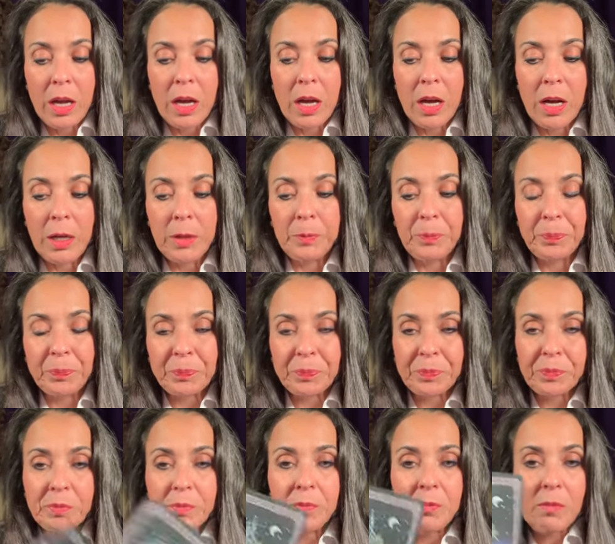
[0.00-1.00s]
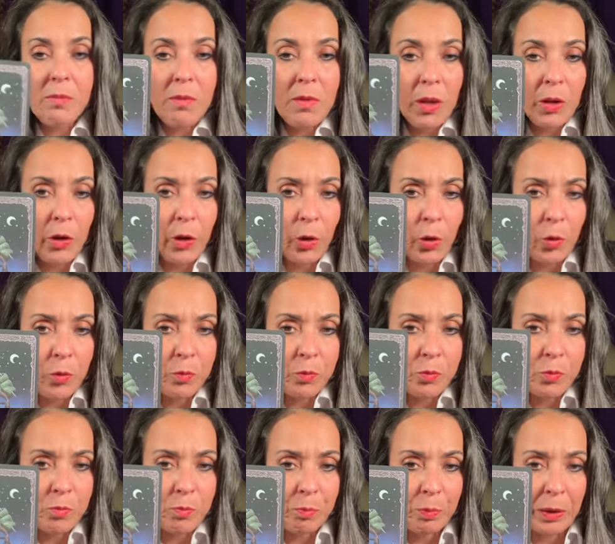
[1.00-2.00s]
um, you know,
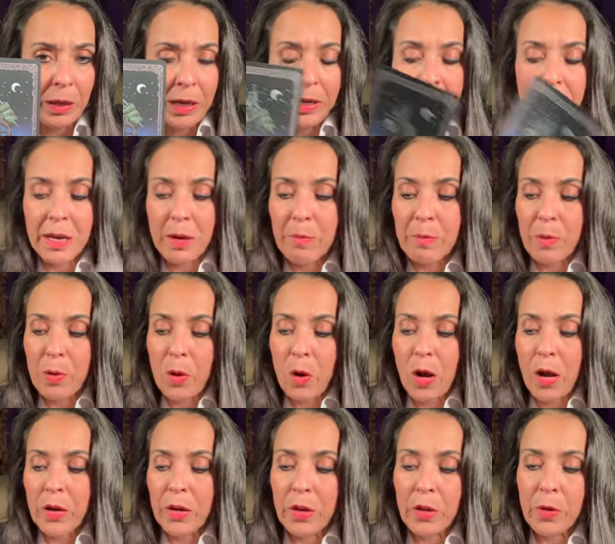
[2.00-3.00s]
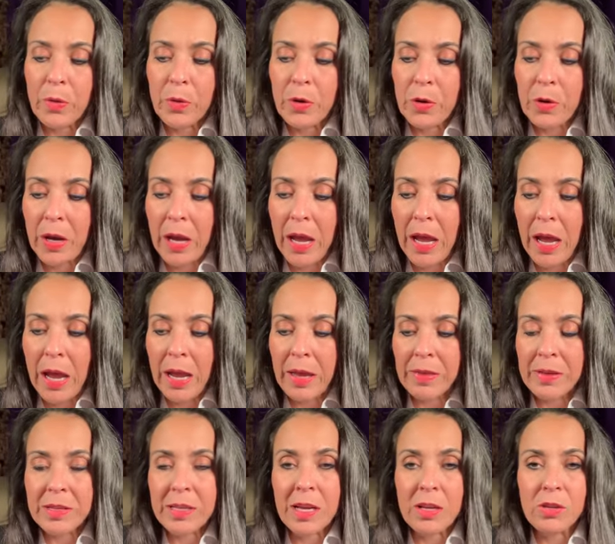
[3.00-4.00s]
play a number on you, okay?
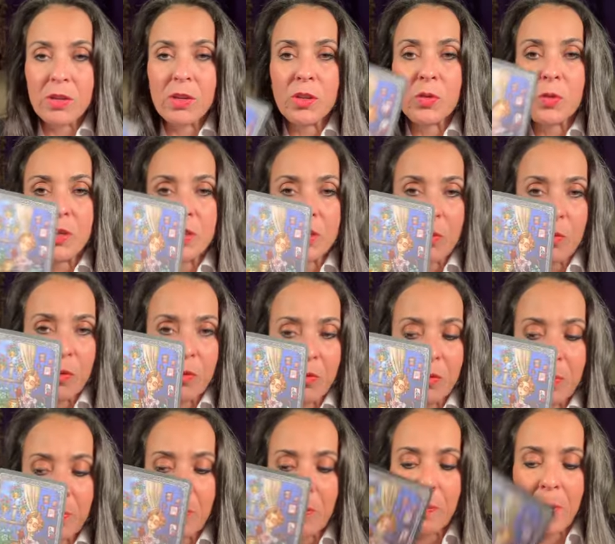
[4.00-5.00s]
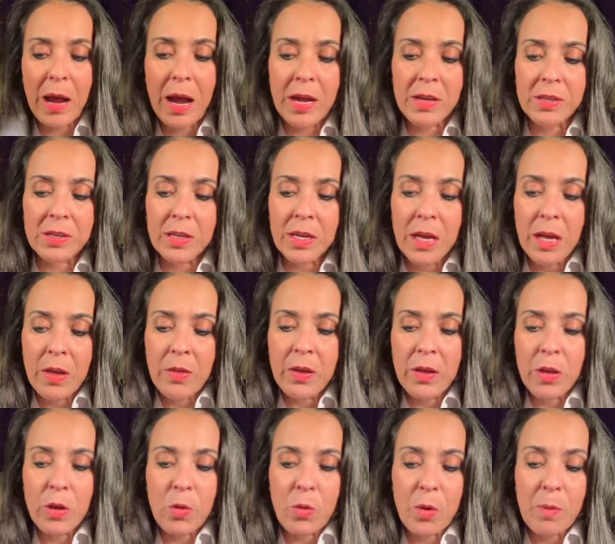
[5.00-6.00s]
This has to do with someone from your past
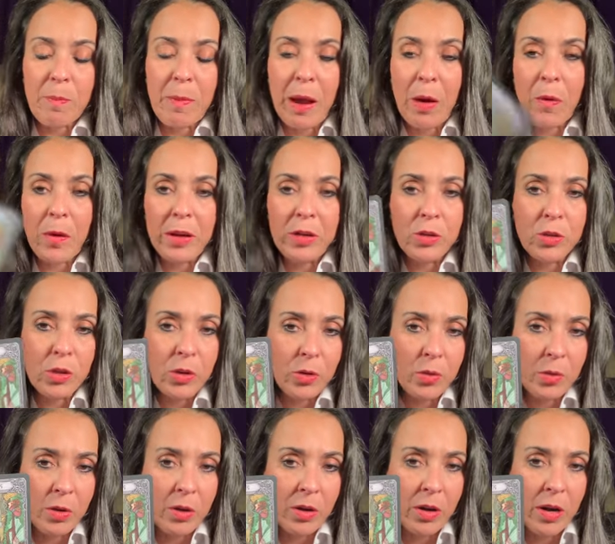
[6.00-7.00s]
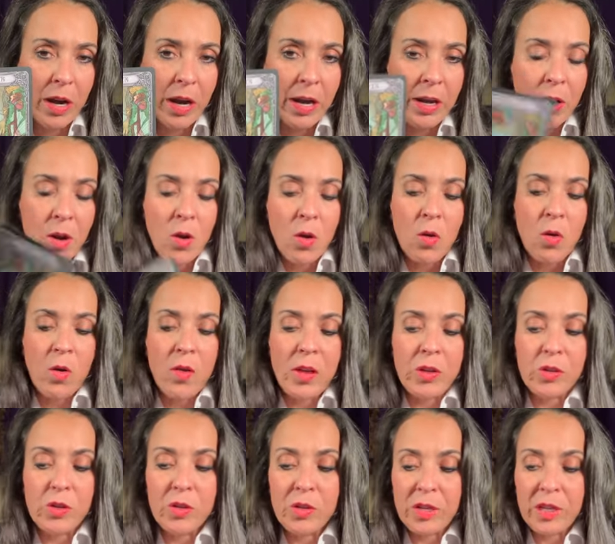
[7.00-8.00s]
that you were married to, all right? Or
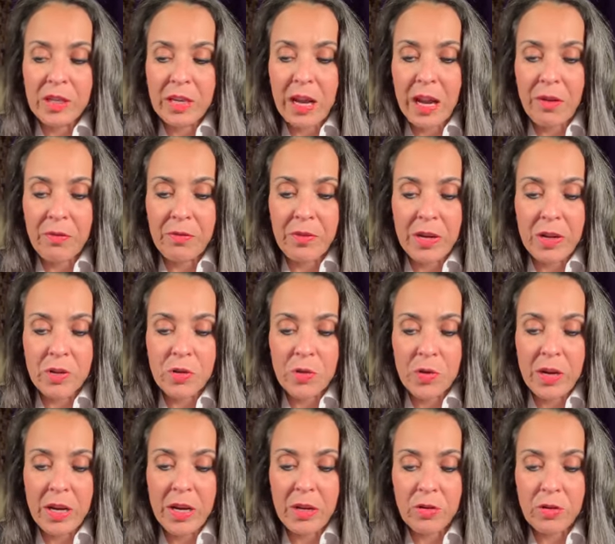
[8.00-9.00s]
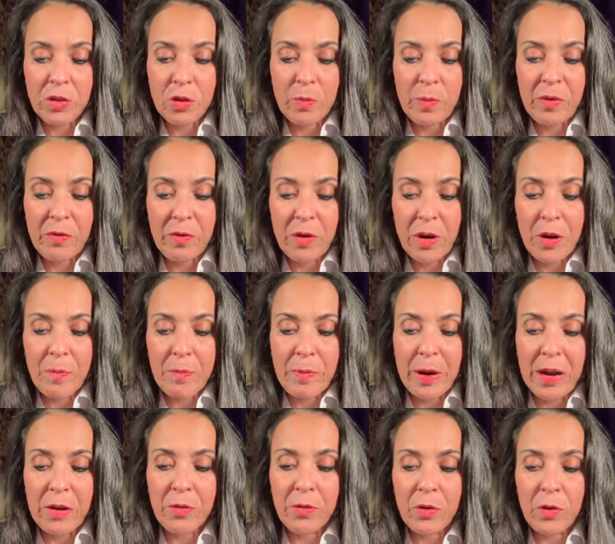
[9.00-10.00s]
that you didn't have victory in. So be very
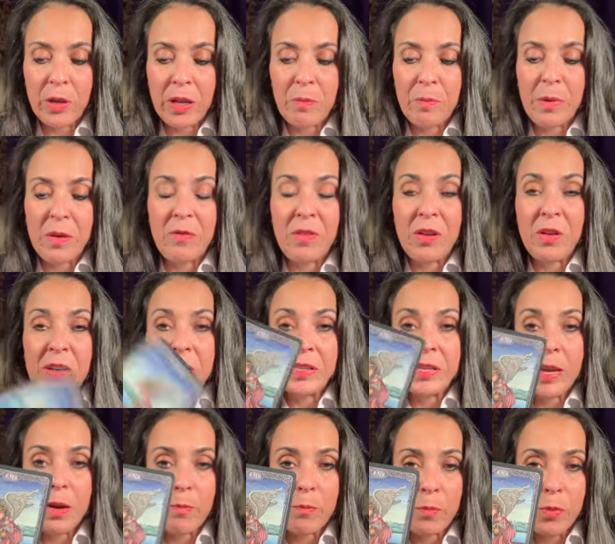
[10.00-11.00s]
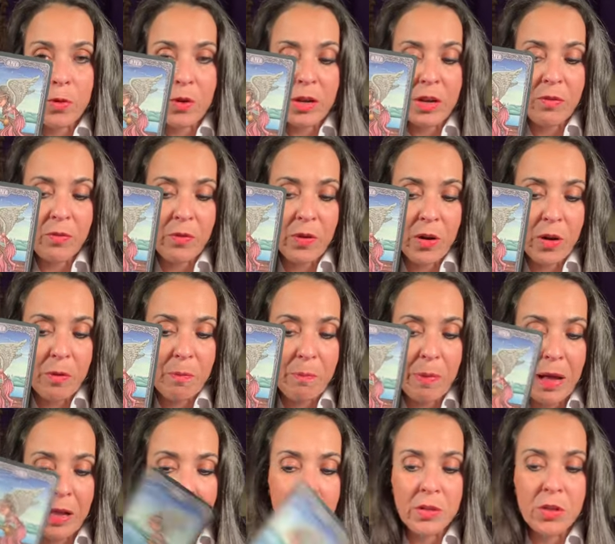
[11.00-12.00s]
mindful and be very tempered and very
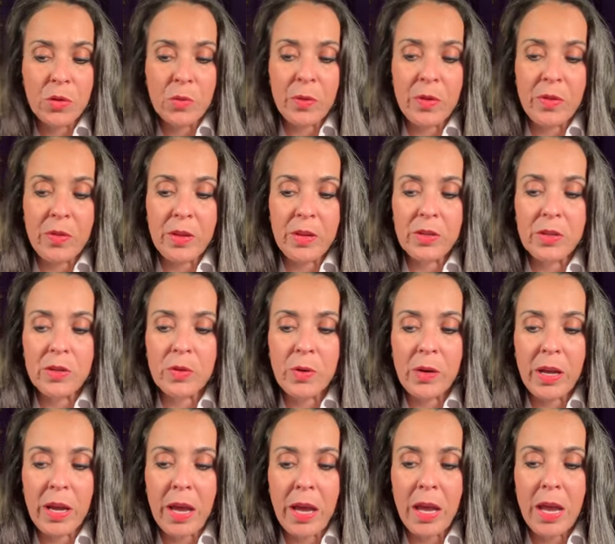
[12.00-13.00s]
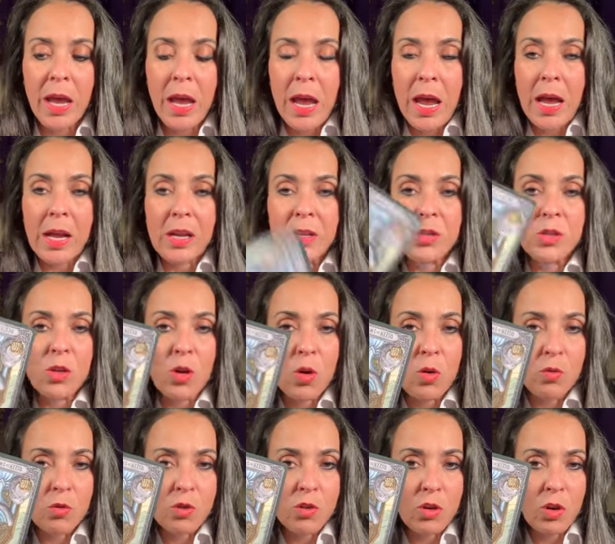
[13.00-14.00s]
balanced with this, okay? And
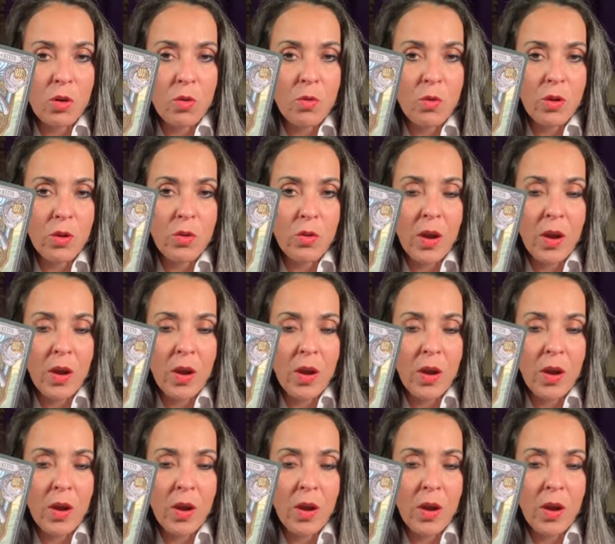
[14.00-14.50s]
don't show your